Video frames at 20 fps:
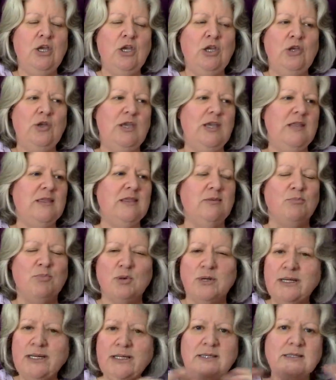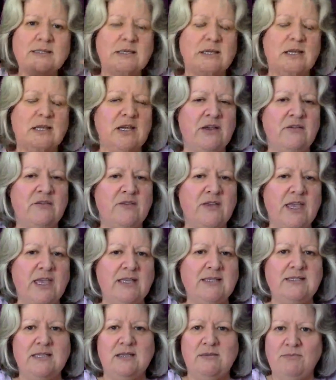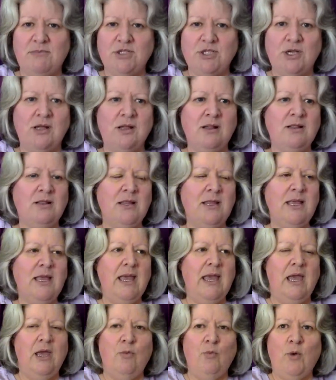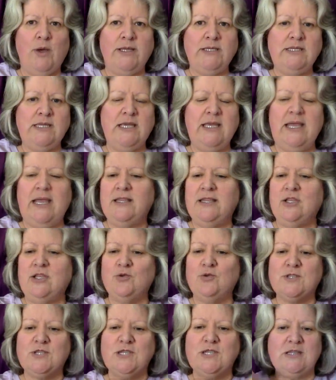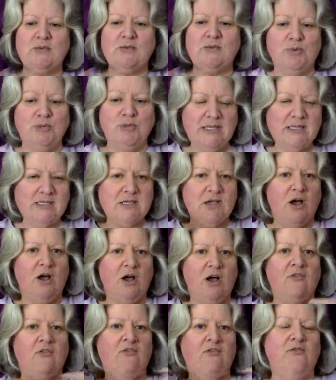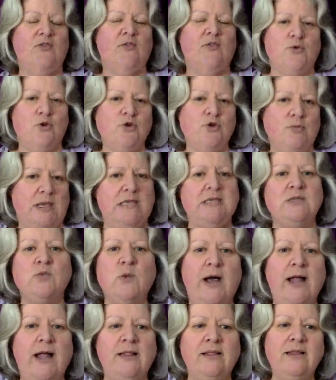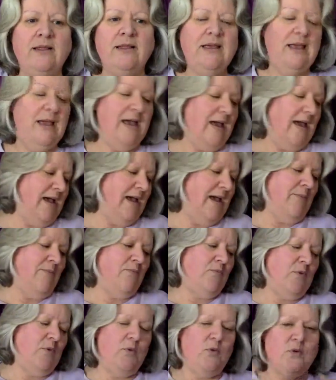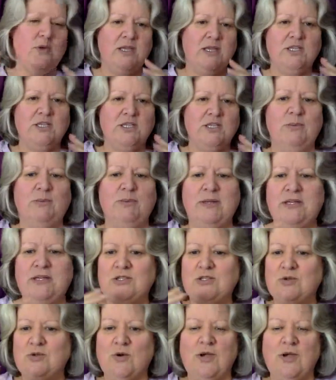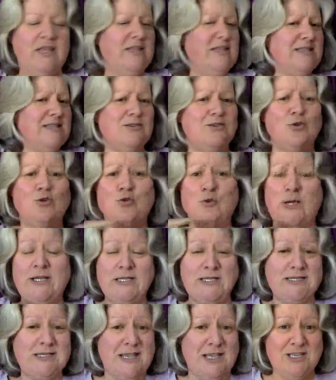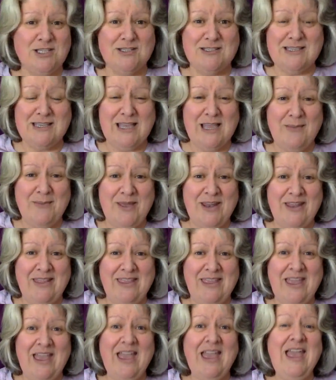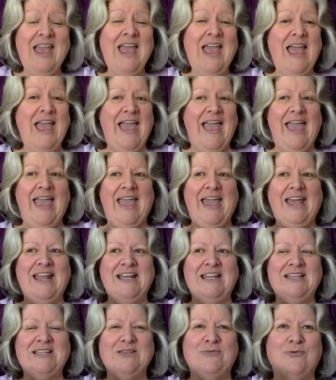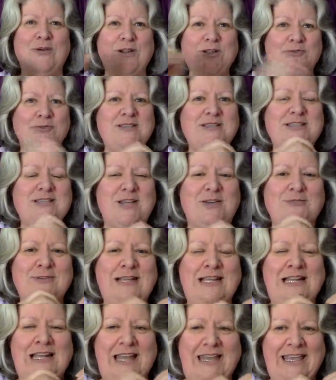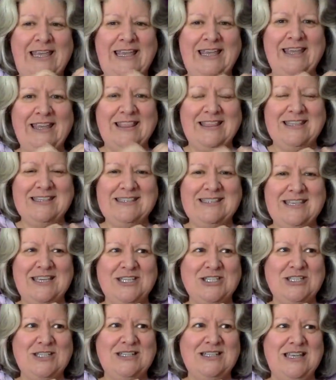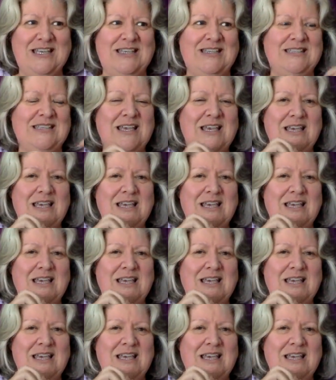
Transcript: you get the brilliance of Casey and Bajal, NYT, and then you also get the brilliance of the room as well, where we all get to chip in and talk. And there's some great discussions that come out of there. And one of the reasons I really like this section is,